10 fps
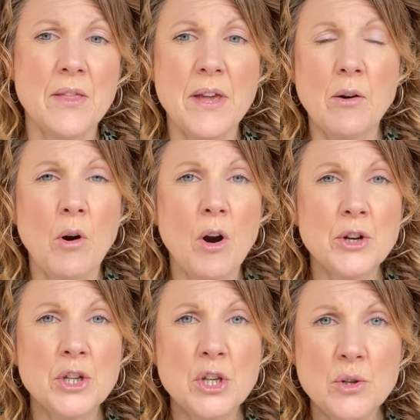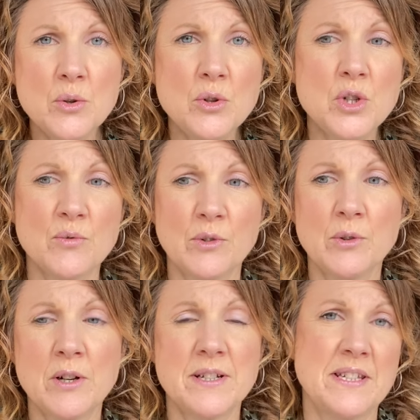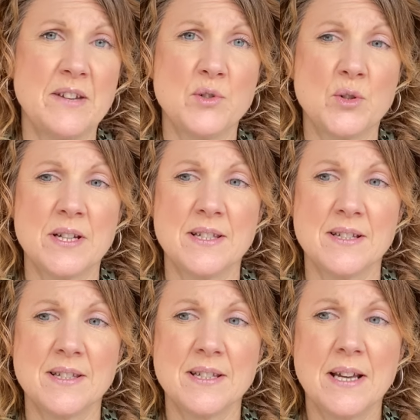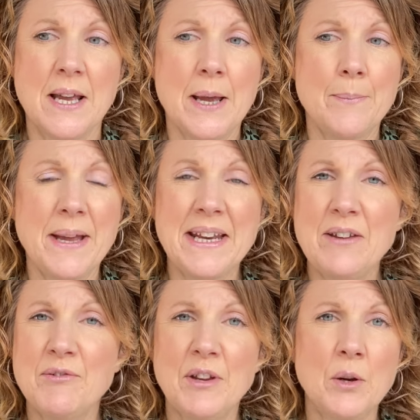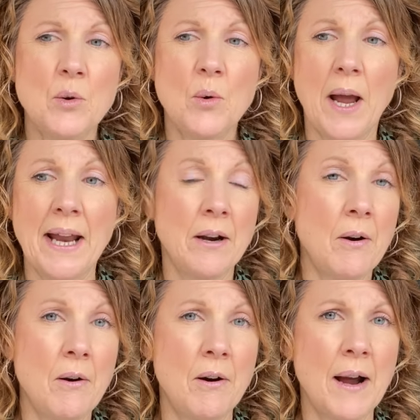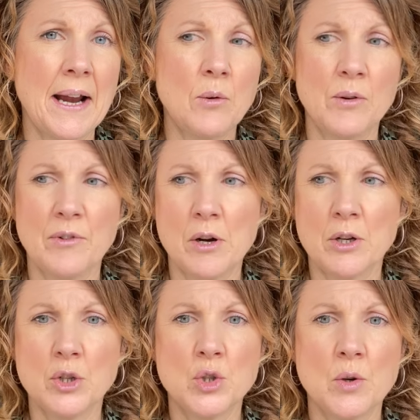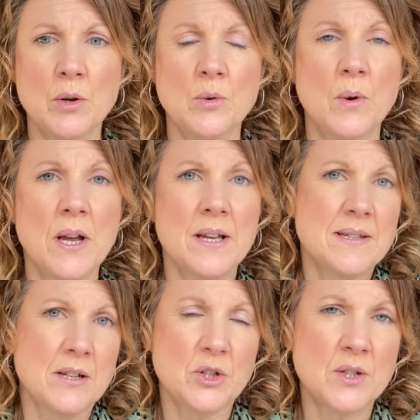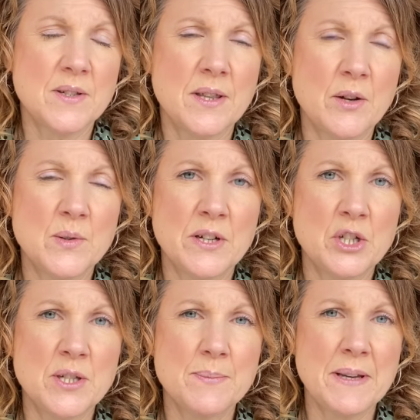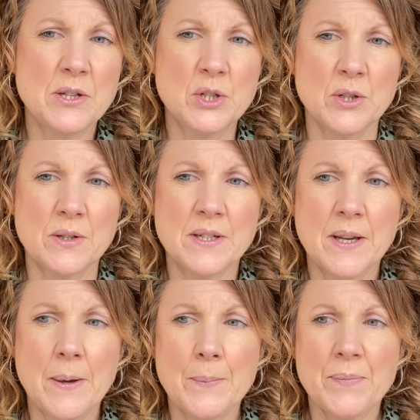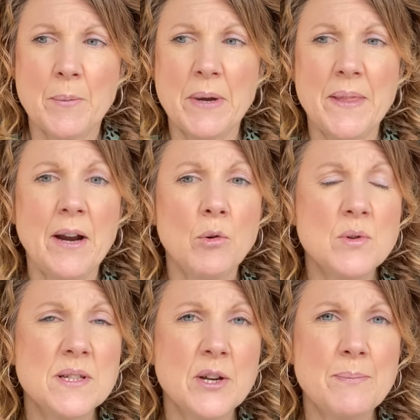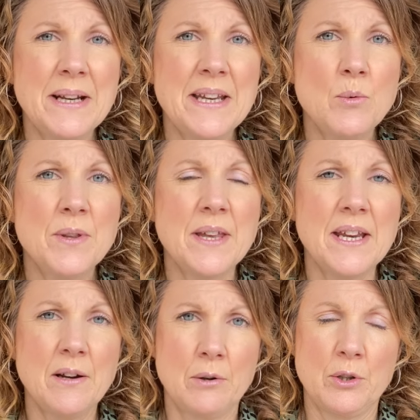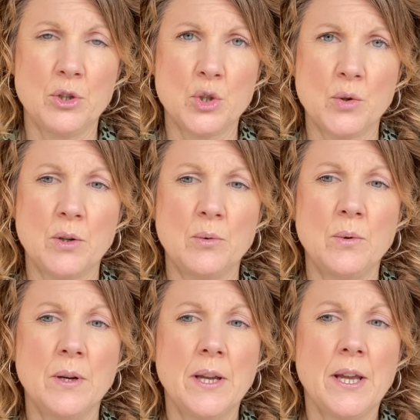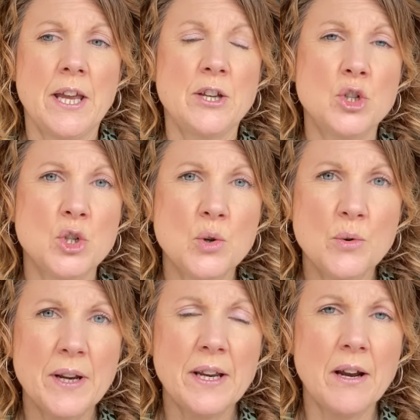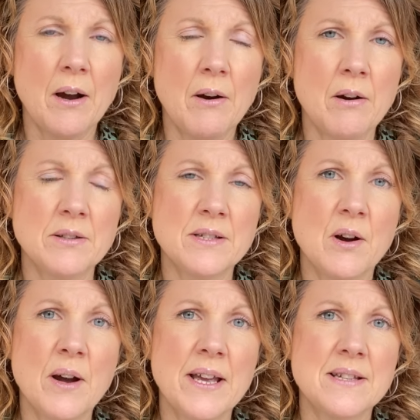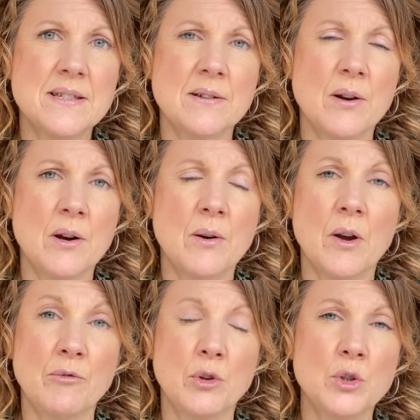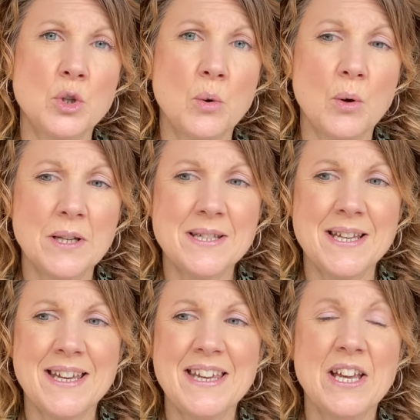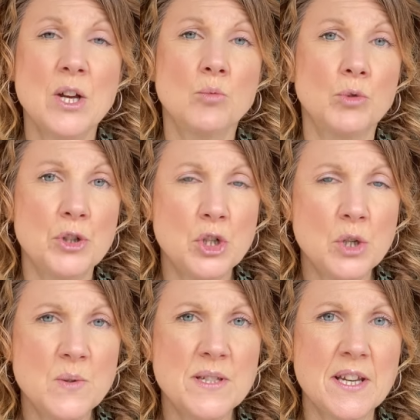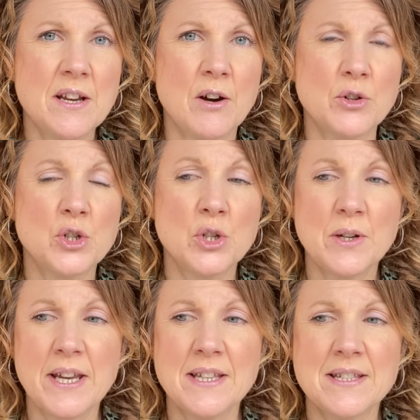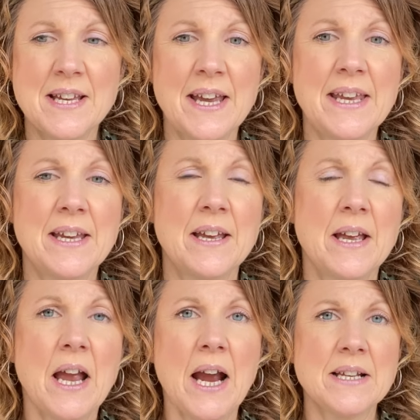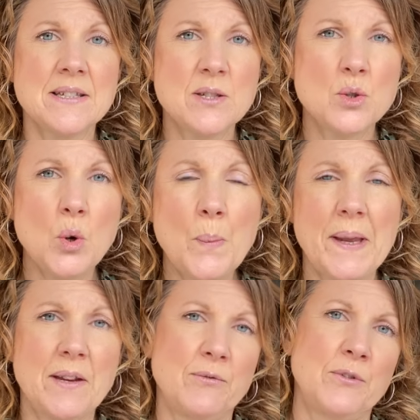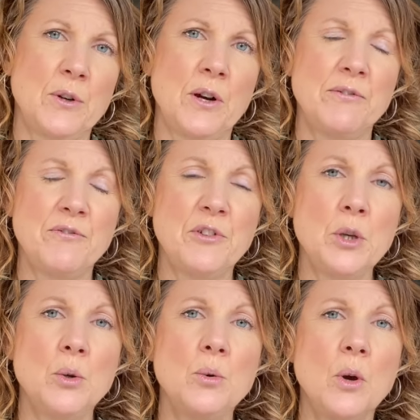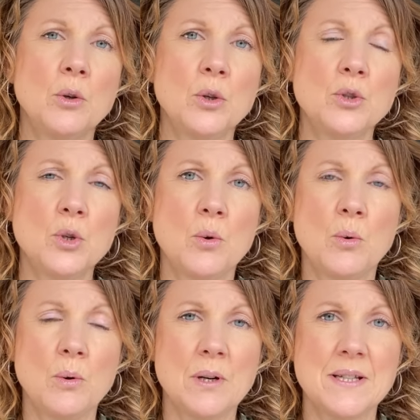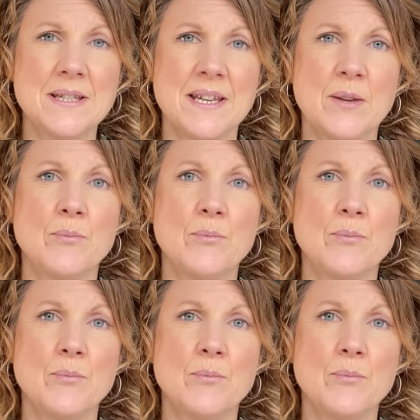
There are huge variety of stressors. Many feel and are out of our control, such as those I just mentioned, but there are also many within our control. Ensuring our diets are of good quality, reducing our sugar intake, and stopping for a few good quality